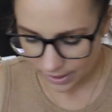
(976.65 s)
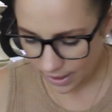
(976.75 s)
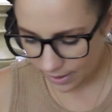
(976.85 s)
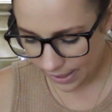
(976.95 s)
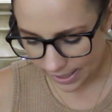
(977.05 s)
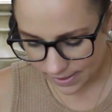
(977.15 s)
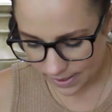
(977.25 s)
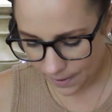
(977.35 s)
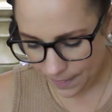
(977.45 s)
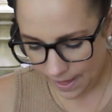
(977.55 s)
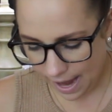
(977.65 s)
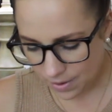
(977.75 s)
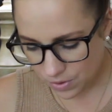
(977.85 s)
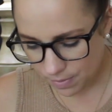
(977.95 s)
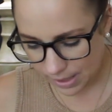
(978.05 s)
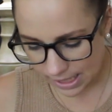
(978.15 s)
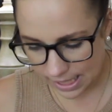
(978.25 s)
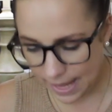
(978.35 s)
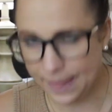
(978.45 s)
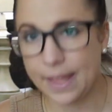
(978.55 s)
Okay, so that will
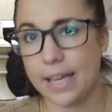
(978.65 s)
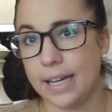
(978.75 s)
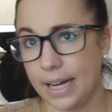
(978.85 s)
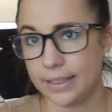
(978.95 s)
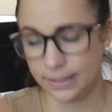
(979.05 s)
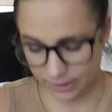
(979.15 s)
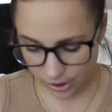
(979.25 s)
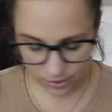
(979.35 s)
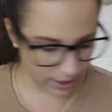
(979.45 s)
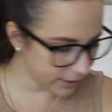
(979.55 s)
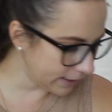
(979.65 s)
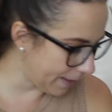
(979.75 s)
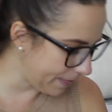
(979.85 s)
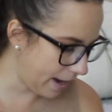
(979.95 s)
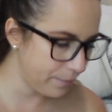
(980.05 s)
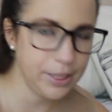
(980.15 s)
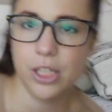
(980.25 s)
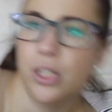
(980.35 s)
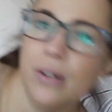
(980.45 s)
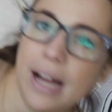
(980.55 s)
be the next unit that we
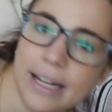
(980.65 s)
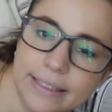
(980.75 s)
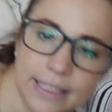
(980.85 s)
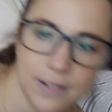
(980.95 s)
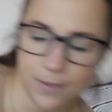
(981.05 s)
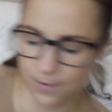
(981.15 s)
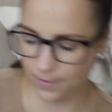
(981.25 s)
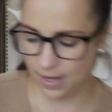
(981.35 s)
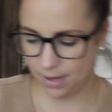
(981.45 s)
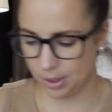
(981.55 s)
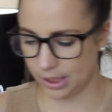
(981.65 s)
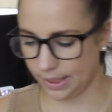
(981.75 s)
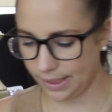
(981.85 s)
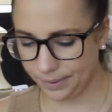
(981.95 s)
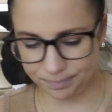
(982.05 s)
do as a family.